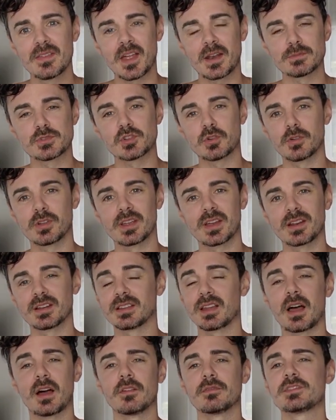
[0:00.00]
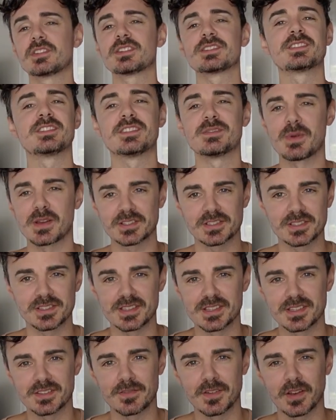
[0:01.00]
that I'm sure you're gonna love just as much as
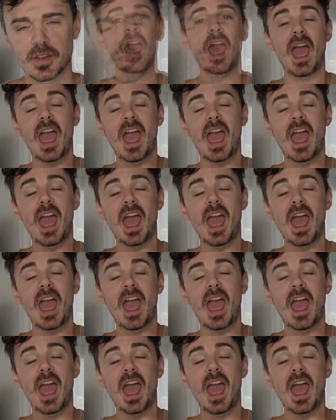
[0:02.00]
this video.